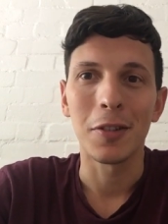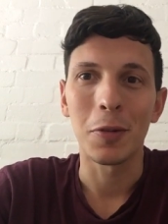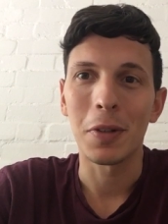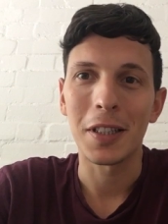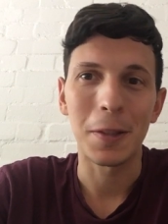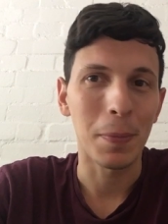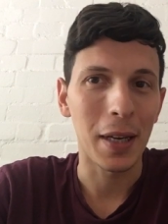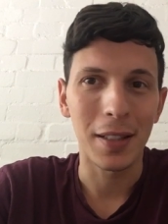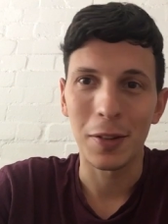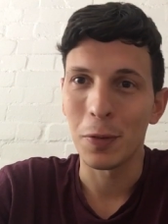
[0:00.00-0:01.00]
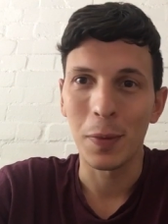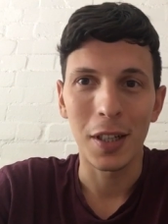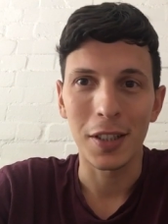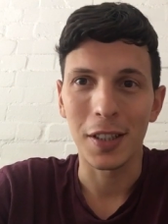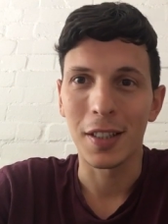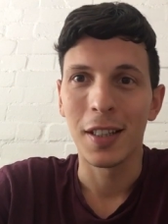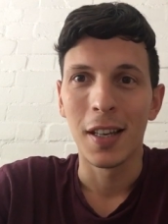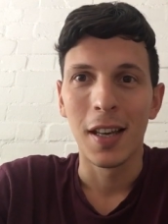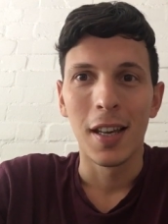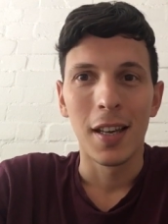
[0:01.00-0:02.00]
You don't want to spend too much and
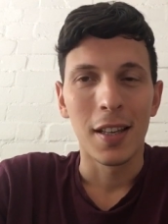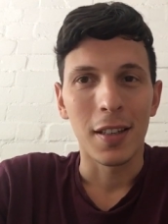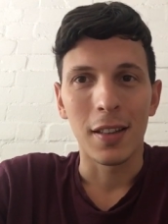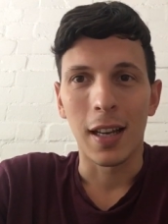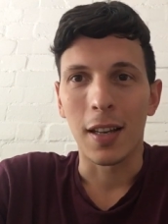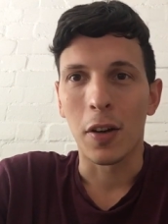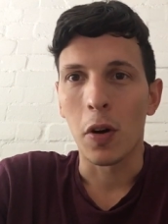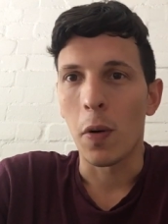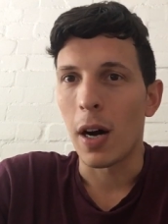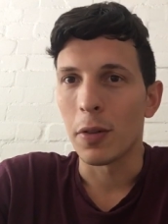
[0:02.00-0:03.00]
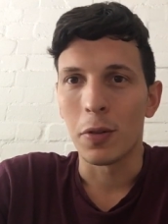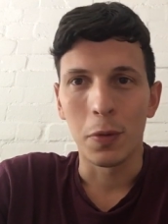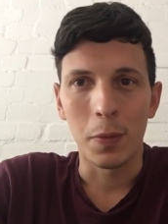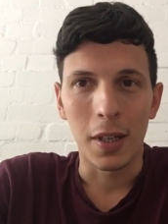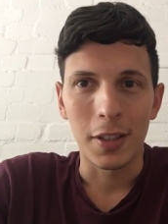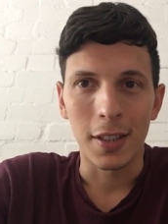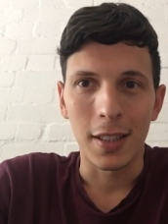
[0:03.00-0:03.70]
like go out too much.